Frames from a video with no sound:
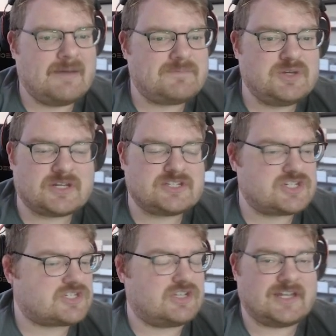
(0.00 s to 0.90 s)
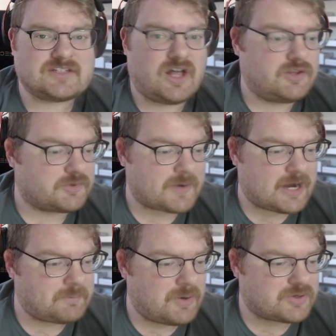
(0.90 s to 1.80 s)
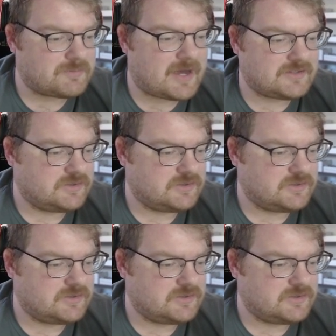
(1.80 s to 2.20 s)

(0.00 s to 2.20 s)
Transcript: You can just collect all the rare Pokemon.